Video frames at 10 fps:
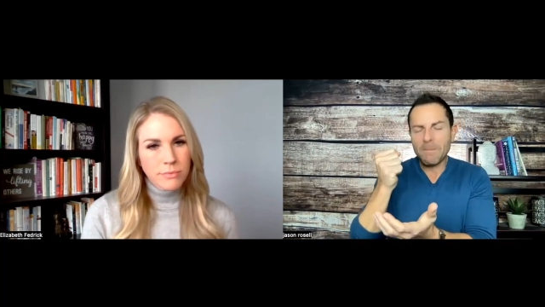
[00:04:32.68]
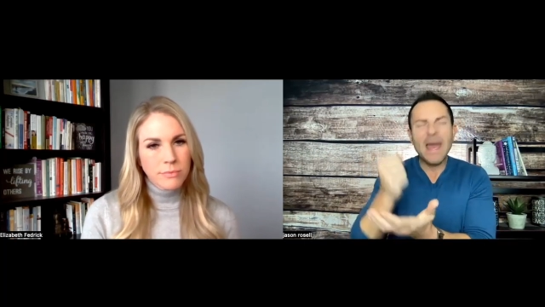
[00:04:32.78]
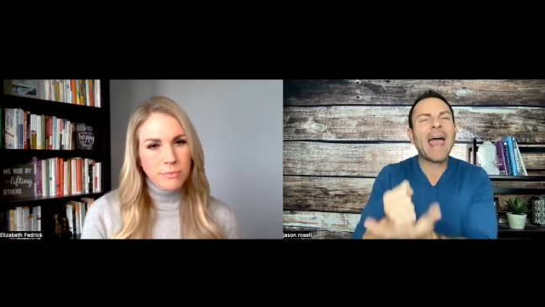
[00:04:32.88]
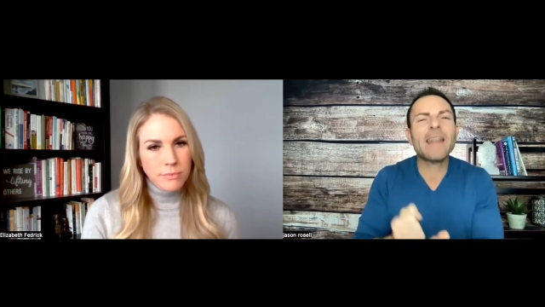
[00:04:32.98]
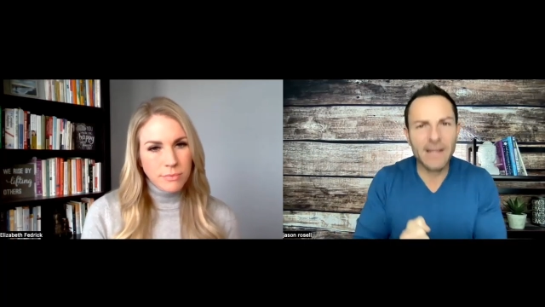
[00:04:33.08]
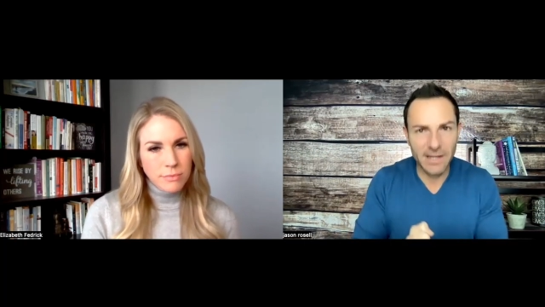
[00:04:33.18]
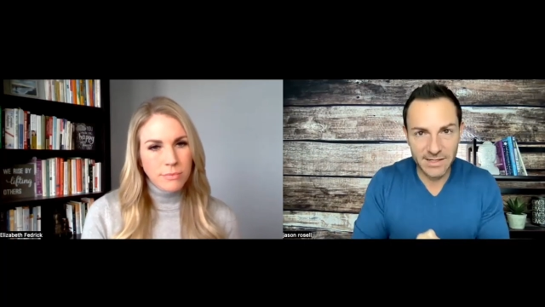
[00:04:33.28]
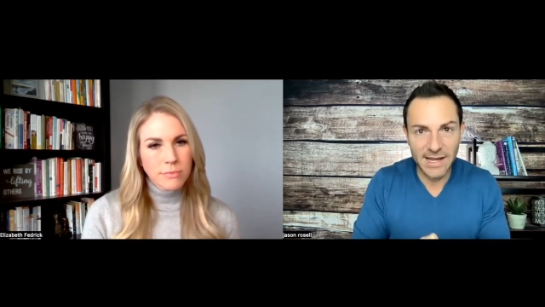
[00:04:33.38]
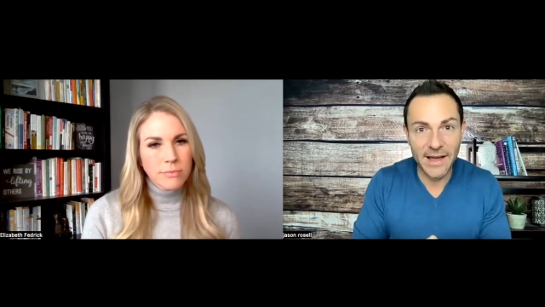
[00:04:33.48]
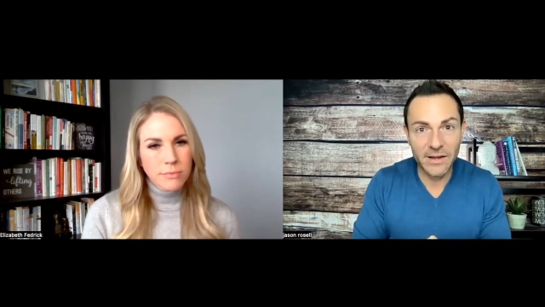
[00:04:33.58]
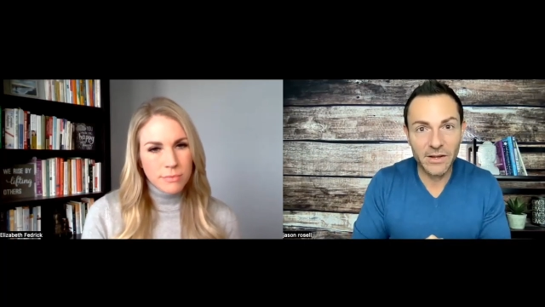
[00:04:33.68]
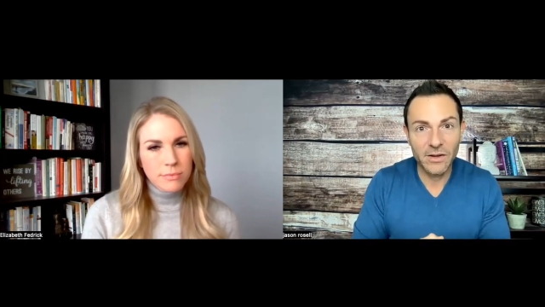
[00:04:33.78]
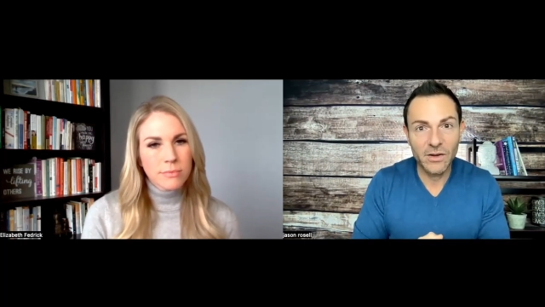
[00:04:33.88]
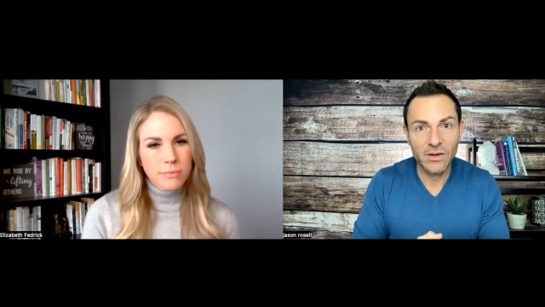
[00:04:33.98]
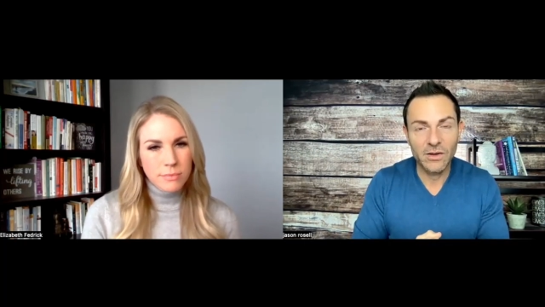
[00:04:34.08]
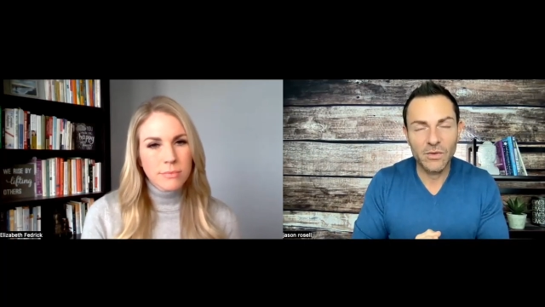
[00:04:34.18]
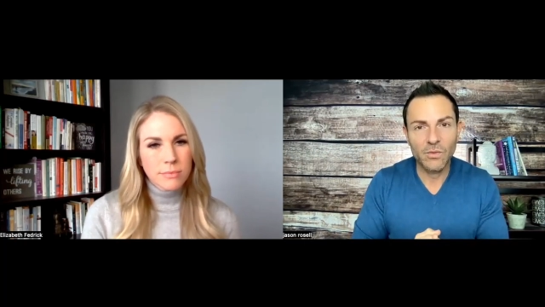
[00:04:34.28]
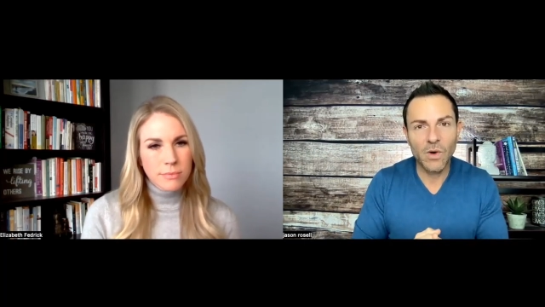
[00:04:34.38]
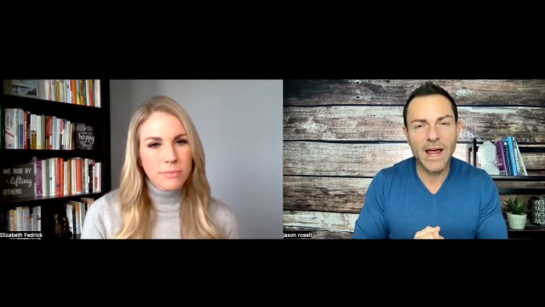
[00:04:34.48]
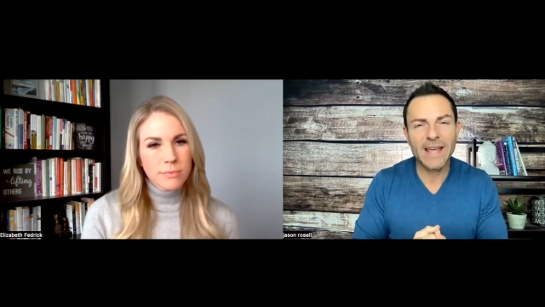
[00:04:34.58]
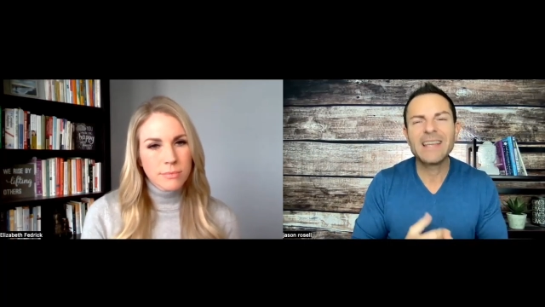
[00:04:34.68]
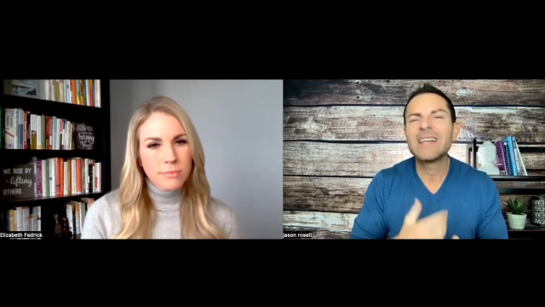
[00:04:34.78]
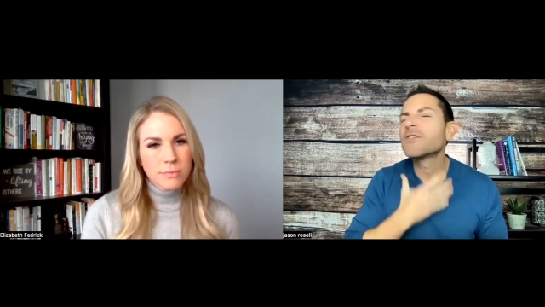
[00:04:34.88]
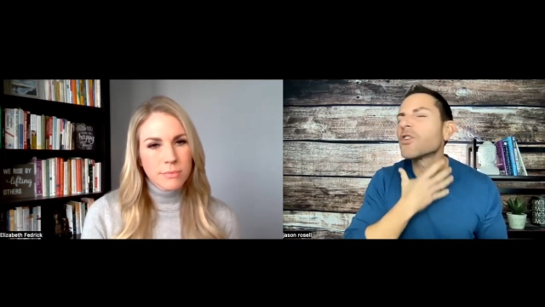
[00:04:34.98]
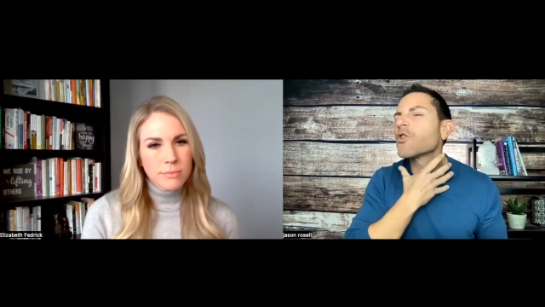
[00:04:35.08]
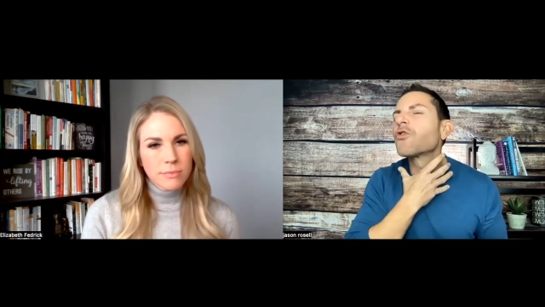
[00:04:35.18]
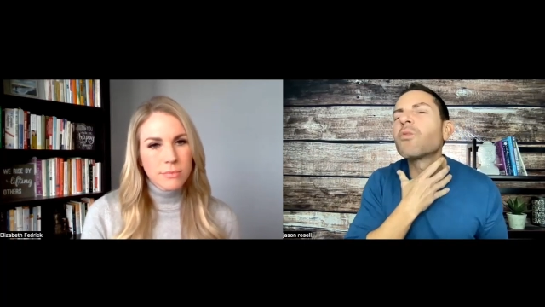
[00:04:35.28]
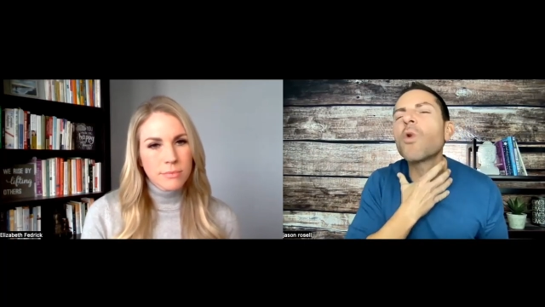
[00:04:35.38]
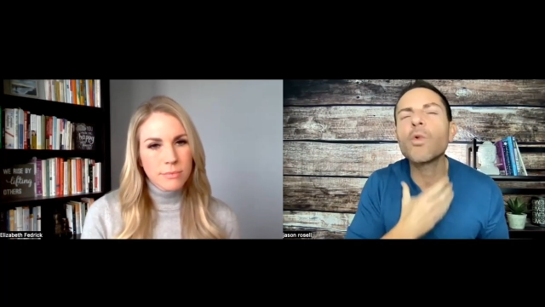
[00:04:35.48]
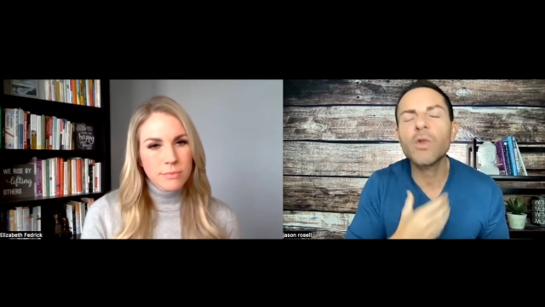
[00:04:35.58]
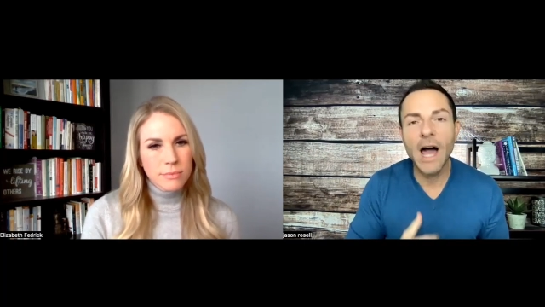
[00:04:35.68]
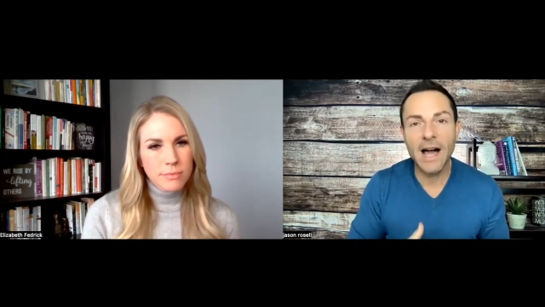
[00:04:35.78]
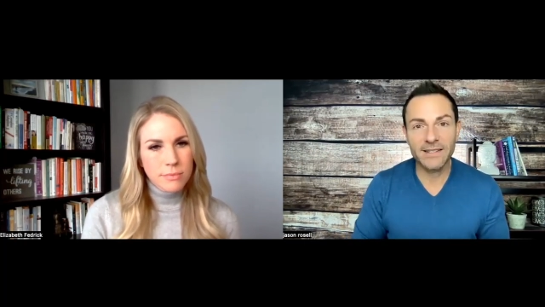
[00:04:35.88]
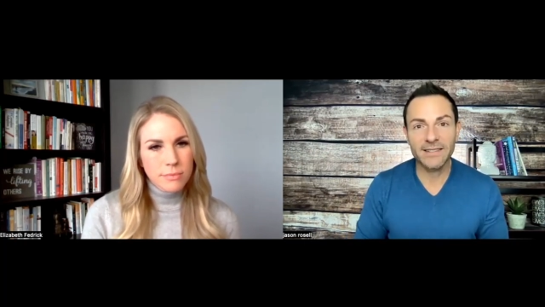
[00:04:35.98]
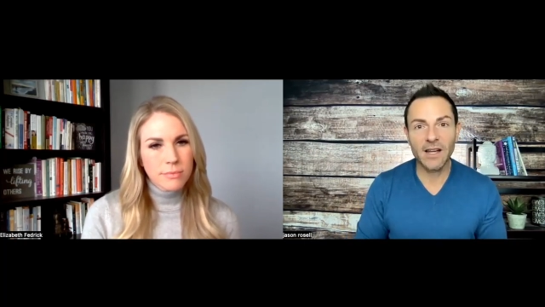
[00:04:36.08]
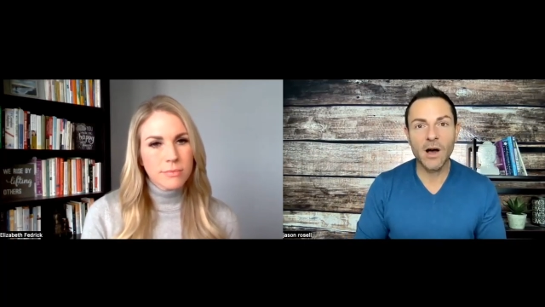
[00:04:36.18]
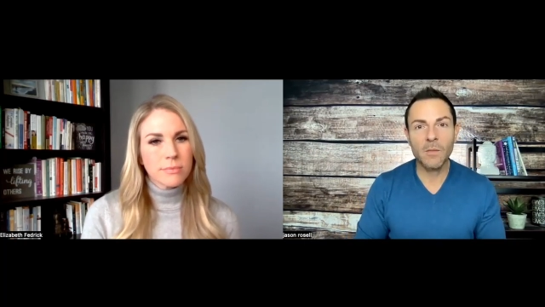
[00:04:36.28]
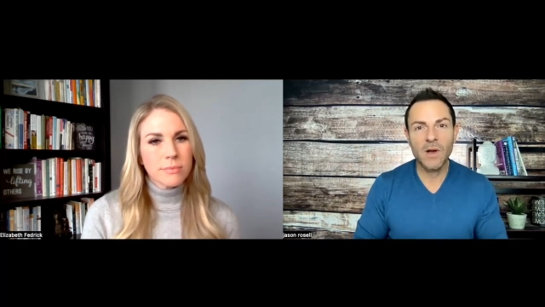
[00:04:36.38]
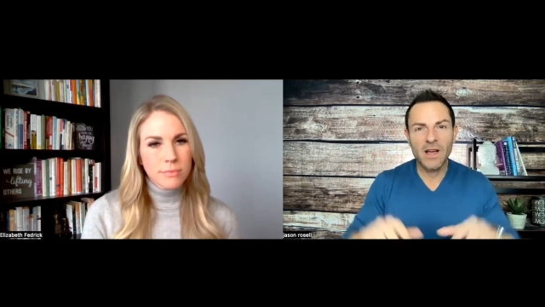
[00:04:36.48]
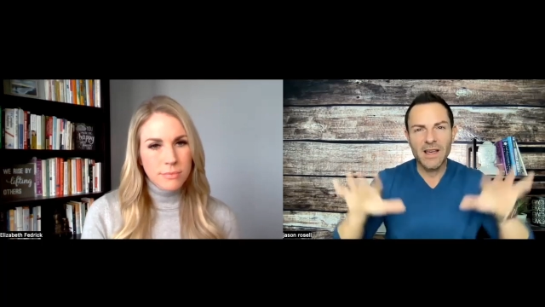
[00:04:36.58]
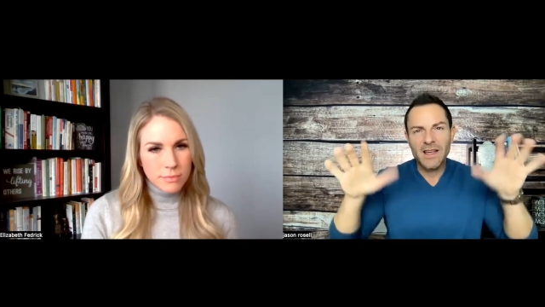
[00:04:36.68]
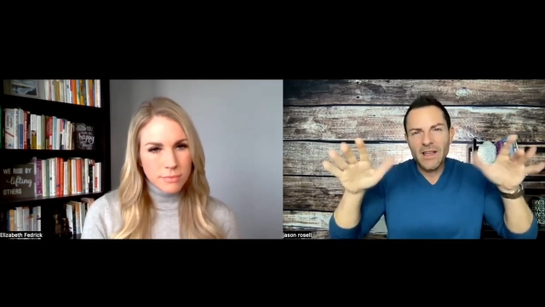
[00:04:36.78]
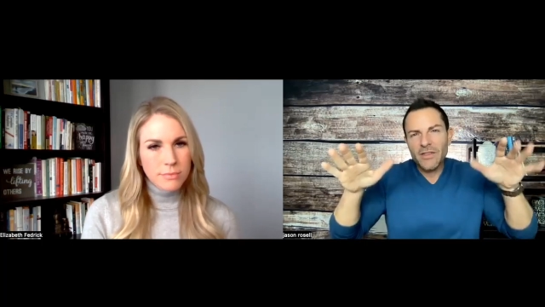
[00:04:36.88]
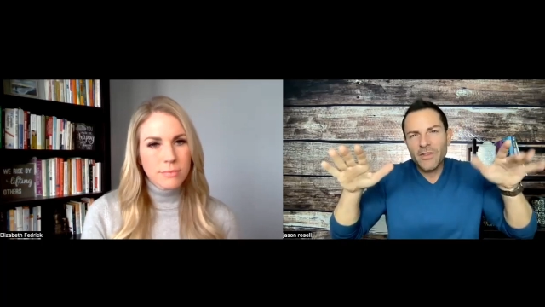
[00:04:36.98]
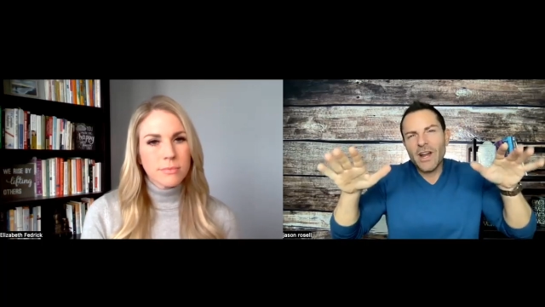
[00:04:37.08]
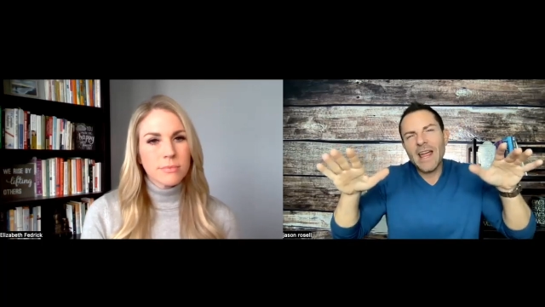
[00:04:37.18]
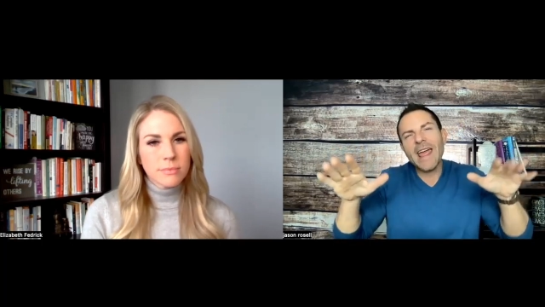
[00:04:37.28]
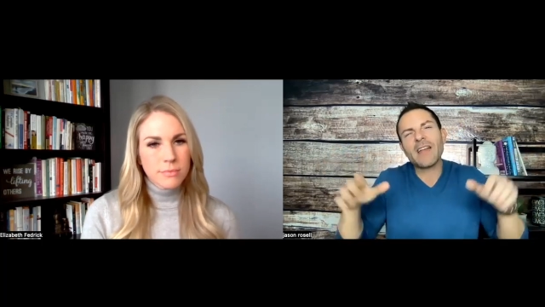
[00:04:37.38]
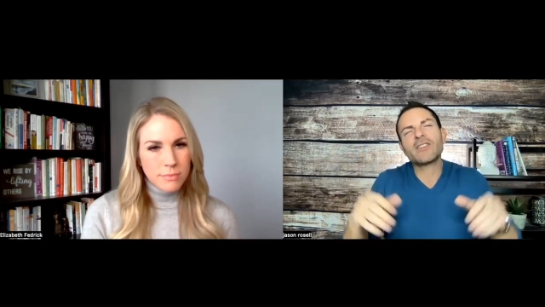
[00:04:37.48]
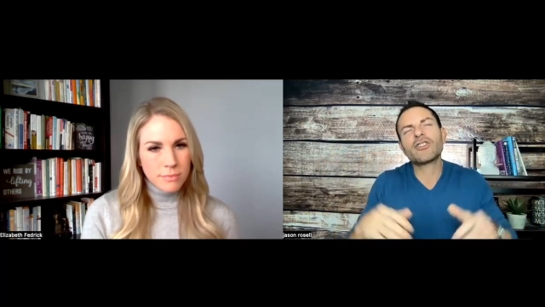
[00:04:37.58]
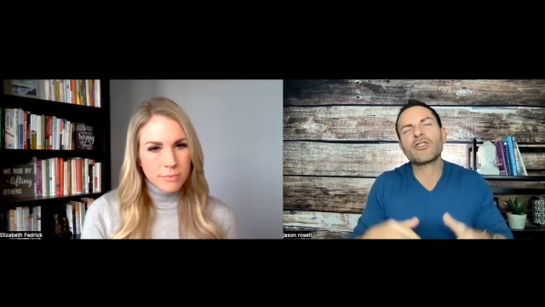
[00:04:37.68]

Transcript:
Speaker 1: panic attack, right? Their throat locks up, their hands